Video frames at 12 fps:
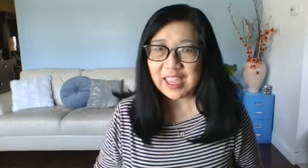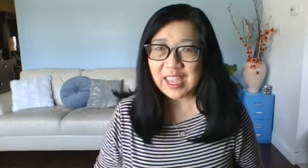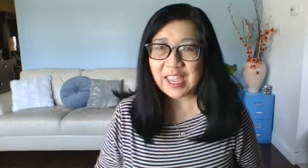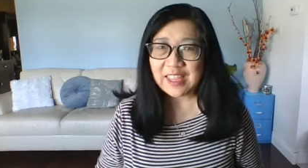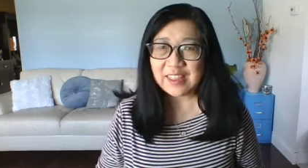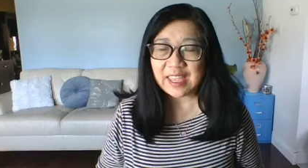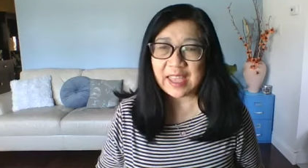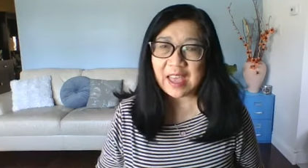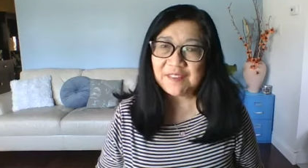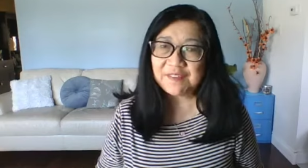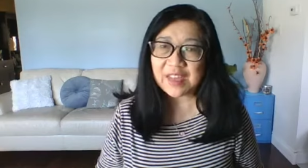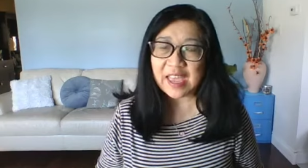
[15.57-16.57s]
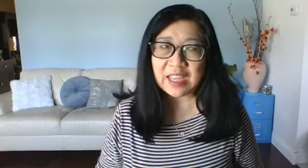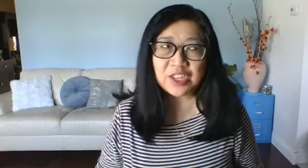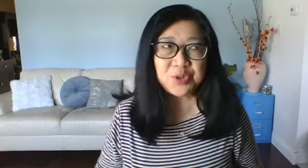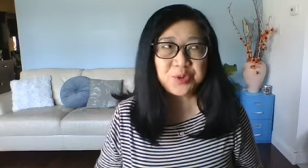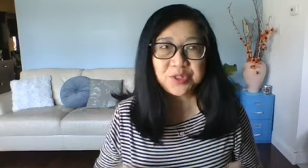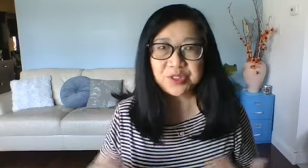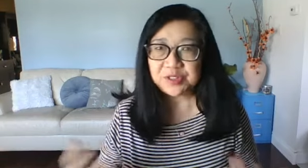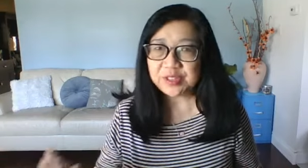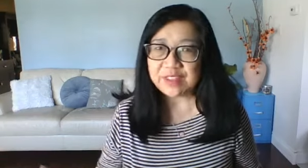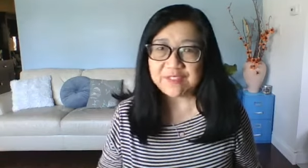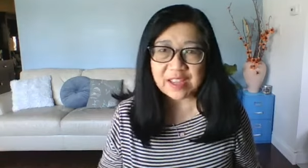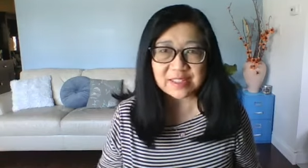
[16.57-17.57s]
and they have
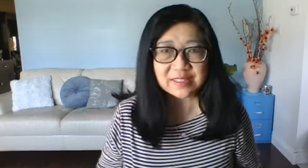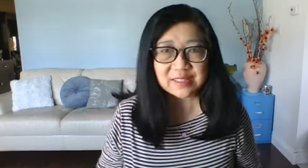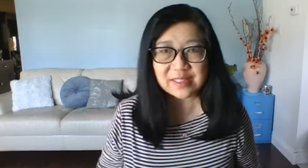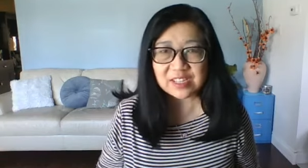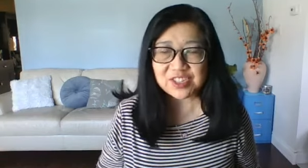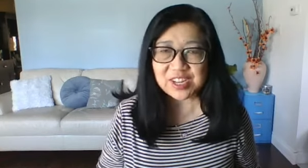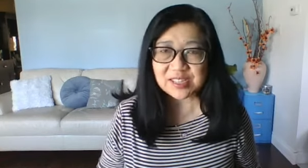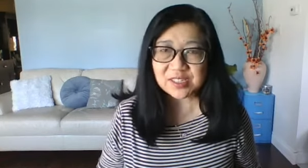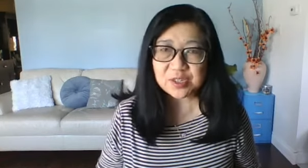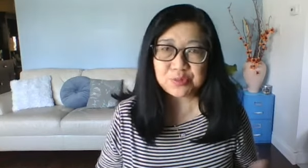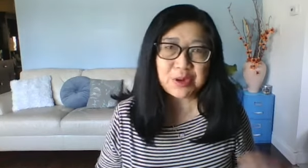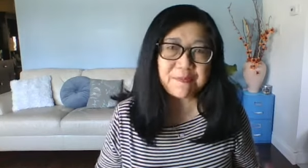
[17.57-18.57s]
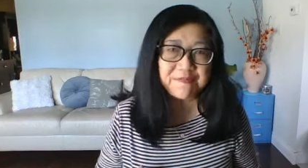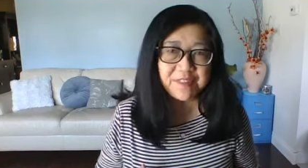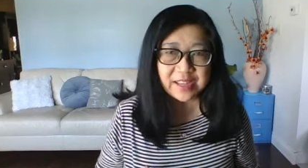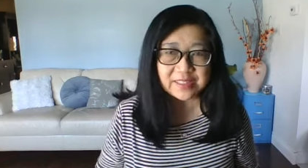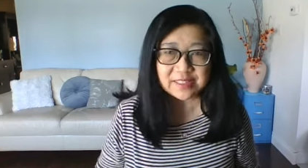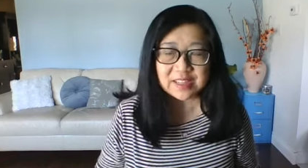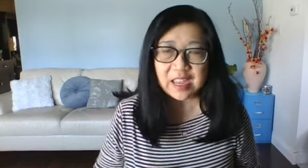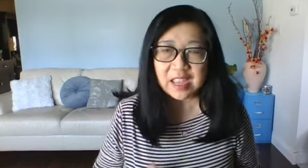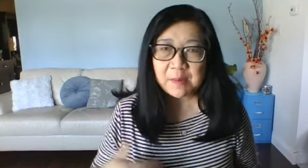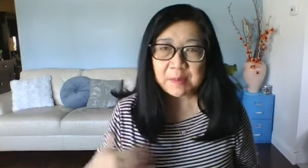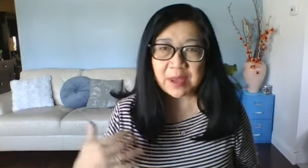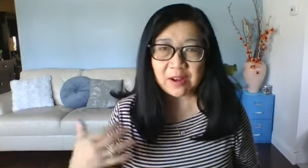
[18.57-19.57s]
annual events such as the Rib Fest,
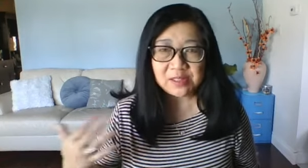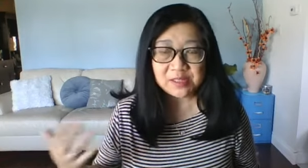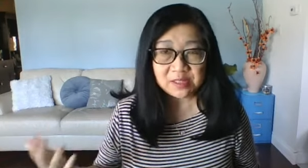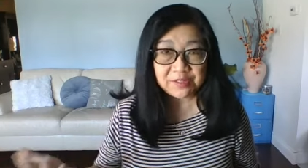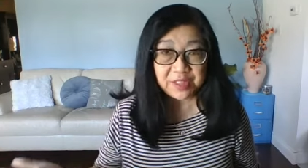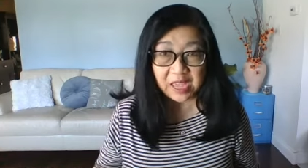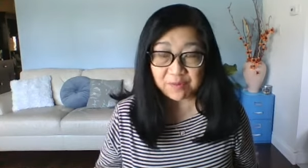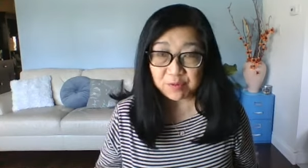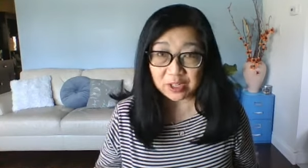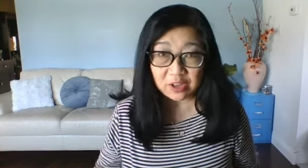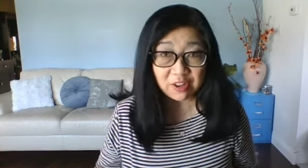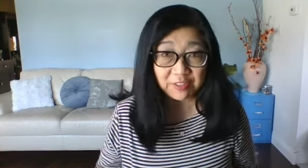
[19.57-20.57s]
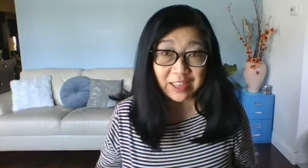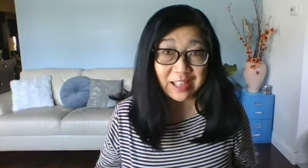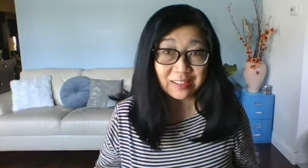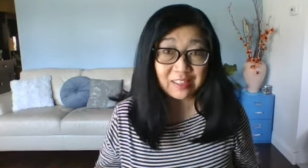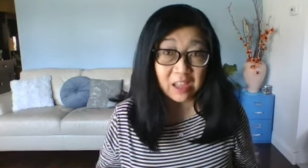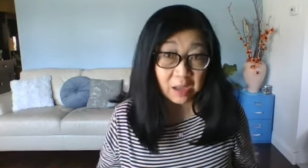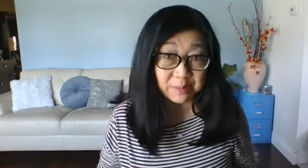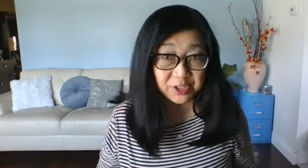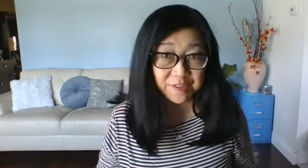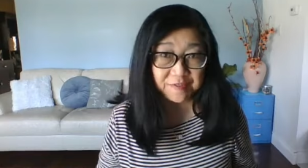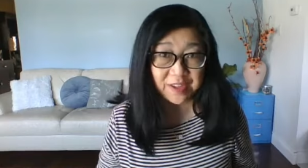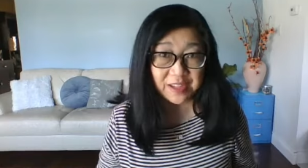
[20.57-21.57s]
but also they have one called
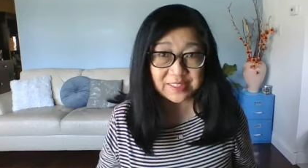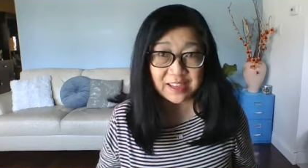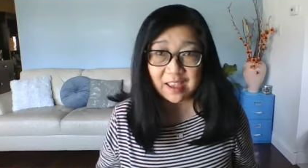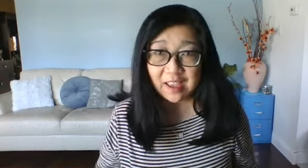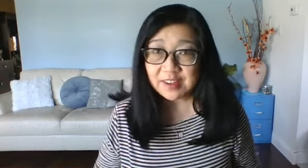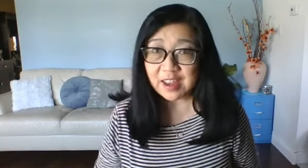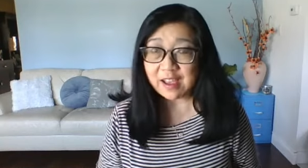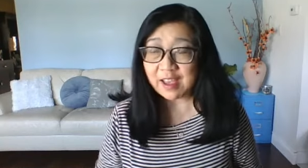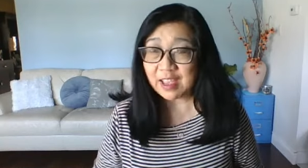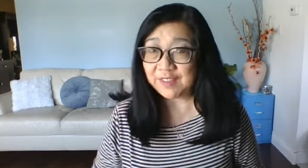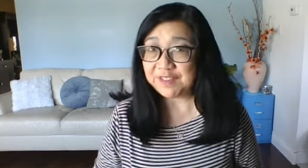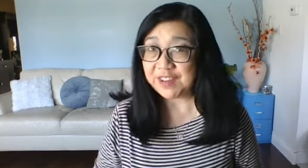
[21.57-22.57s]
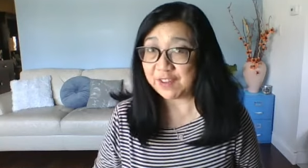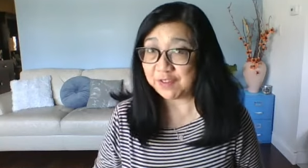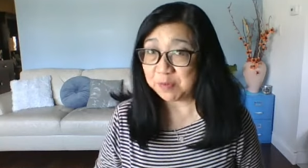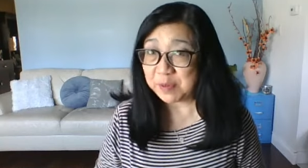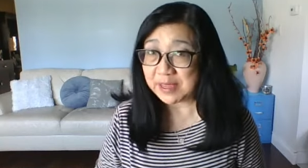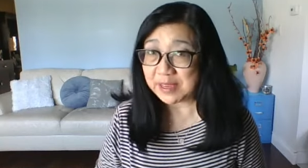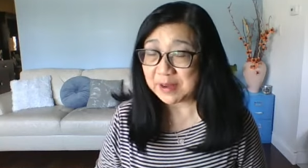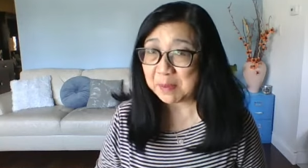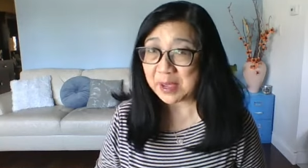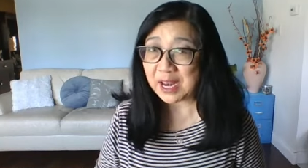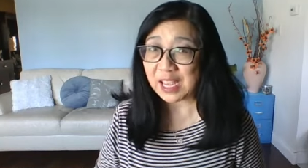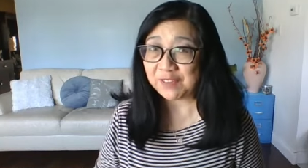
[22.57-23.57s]
Lobster Fest. Now, I've never been,
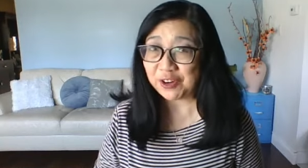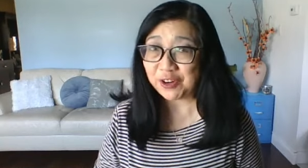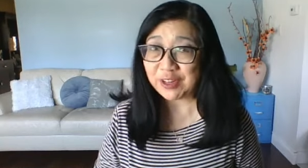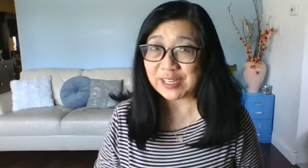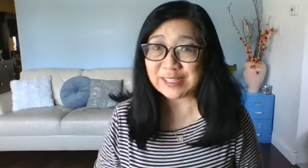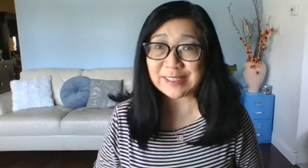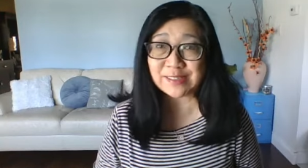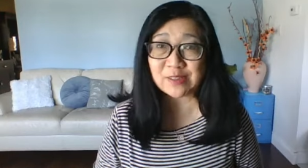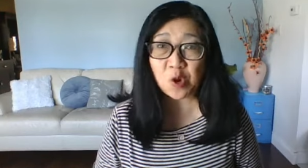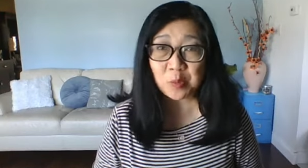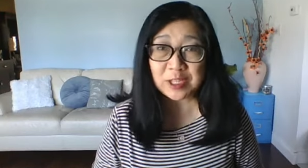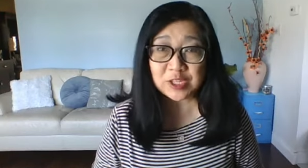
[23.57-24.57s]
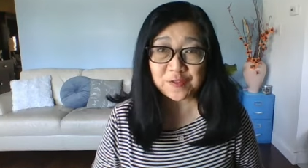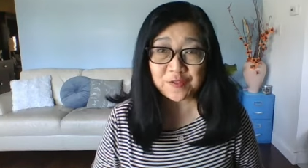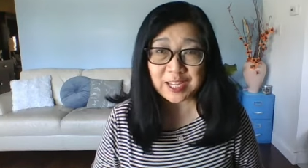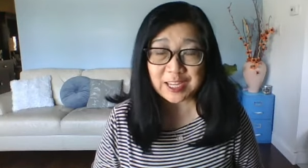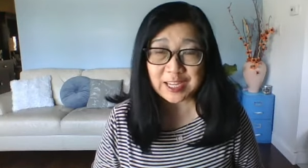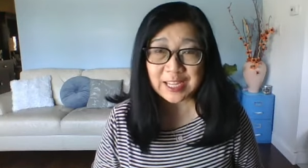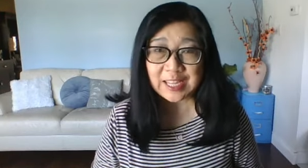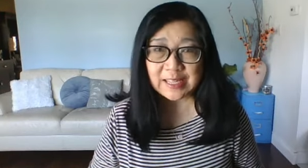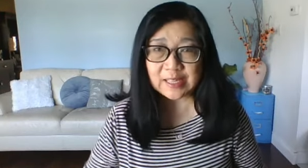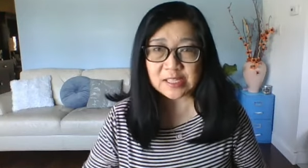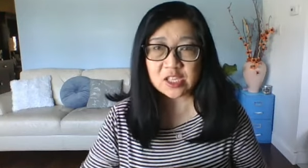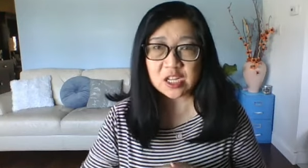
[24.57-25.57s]
but I've heard it's so much fun.
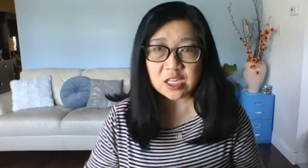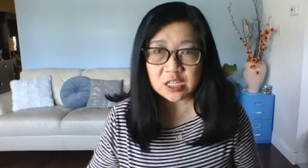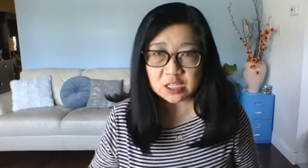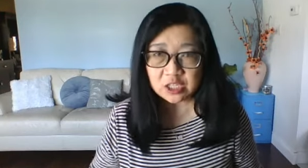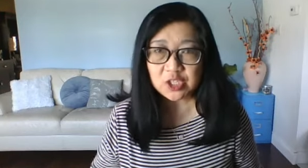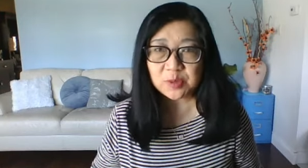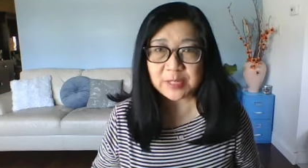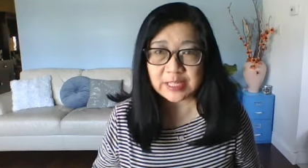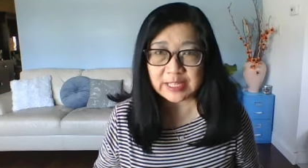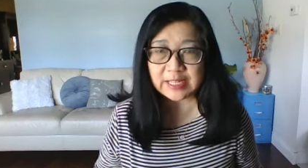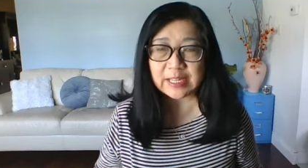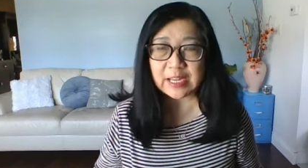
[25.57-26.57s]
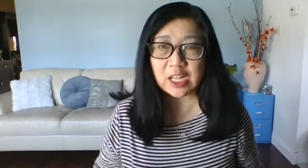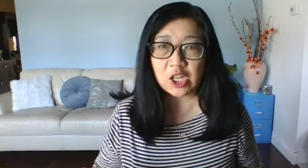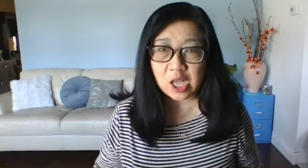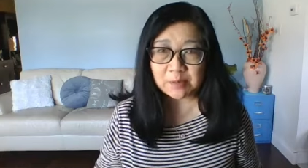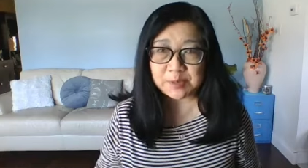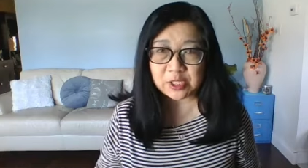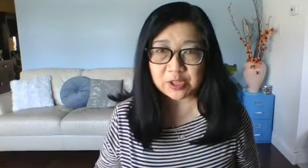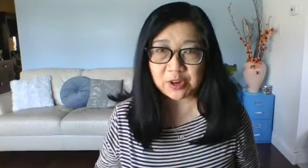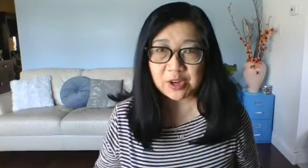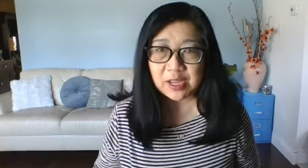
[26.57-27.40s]
It's all you can eat lobster,